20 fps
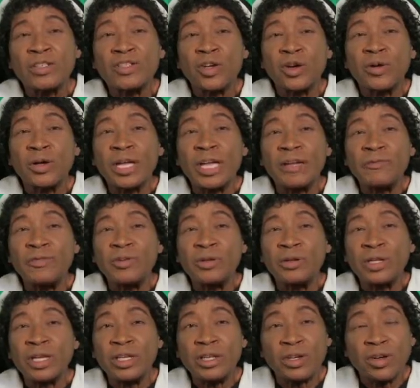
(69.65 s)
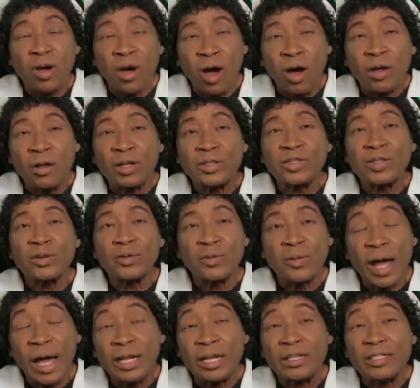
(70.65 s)
So if you need to call us or
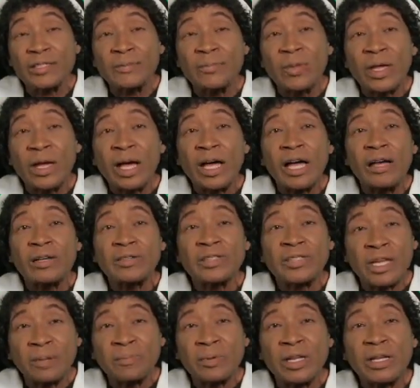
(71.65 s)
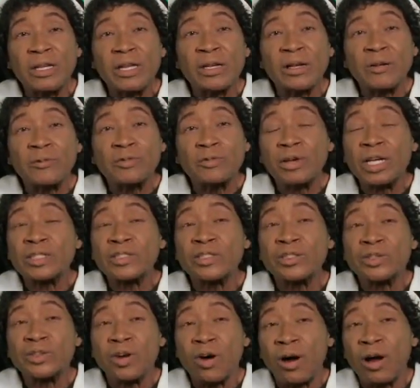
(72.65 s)
write us, simply
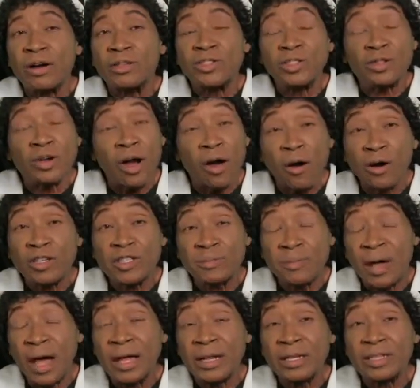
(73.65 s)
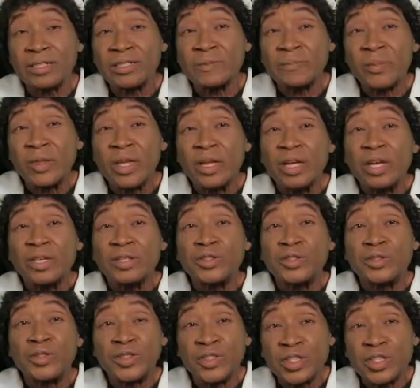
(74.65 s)
address your cards or correspondence to